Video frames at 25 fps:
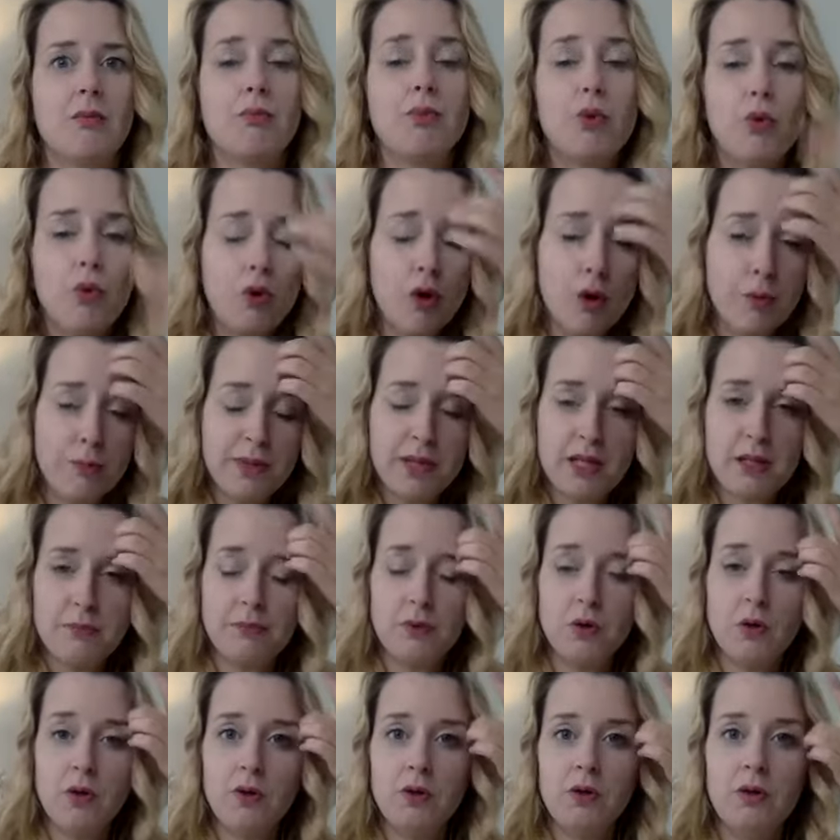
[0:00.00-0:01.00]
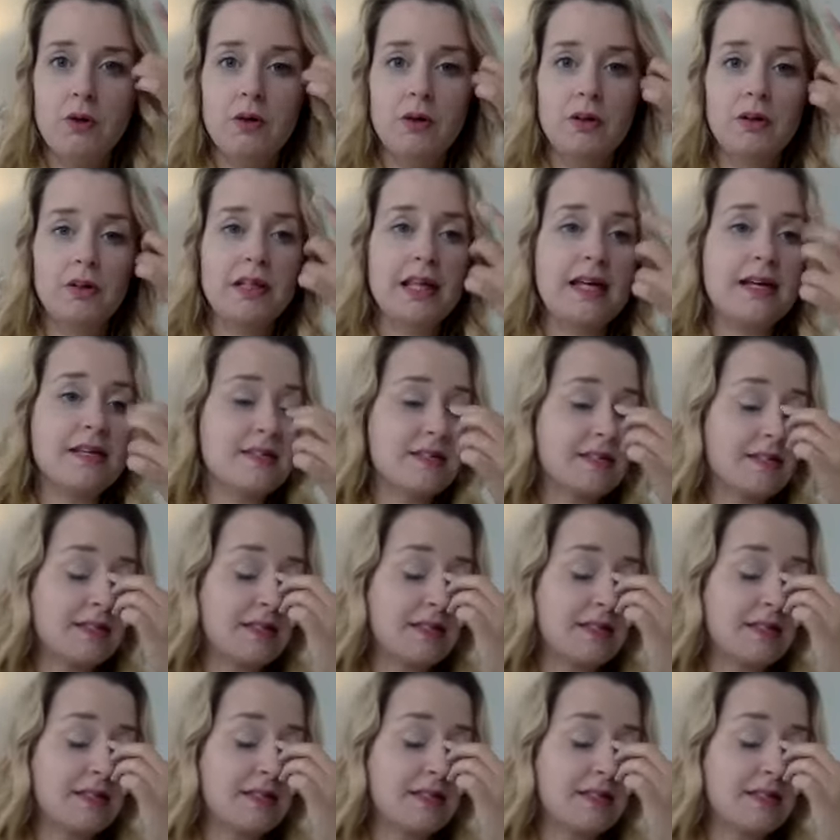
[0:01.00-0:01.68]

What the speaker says: poor people less